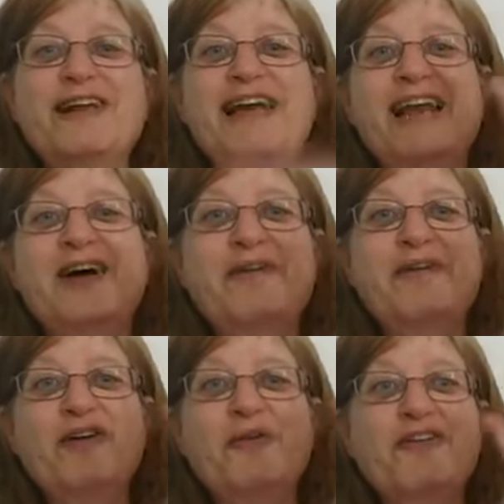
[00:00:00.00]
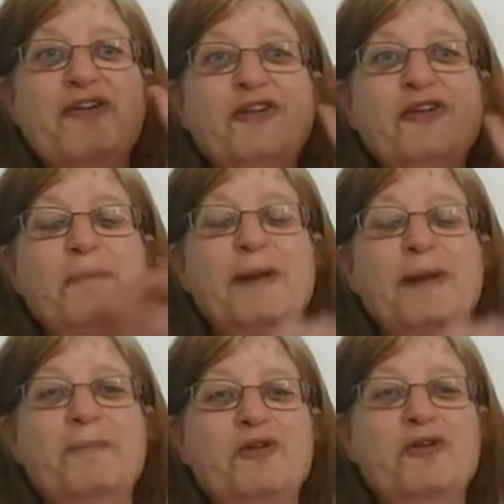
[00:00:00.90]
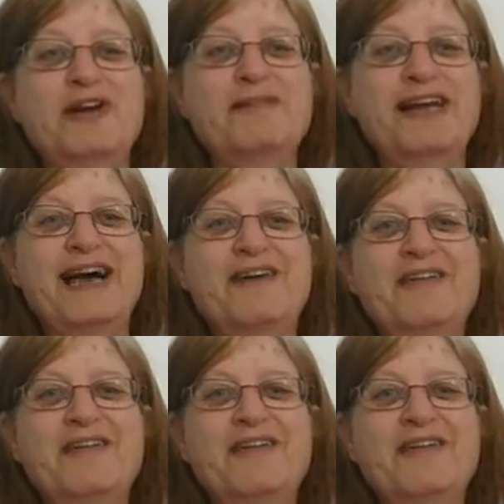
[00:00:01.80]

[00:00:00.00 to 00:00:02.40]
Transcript: Hello, whoever. Oh, I've got two people join me now.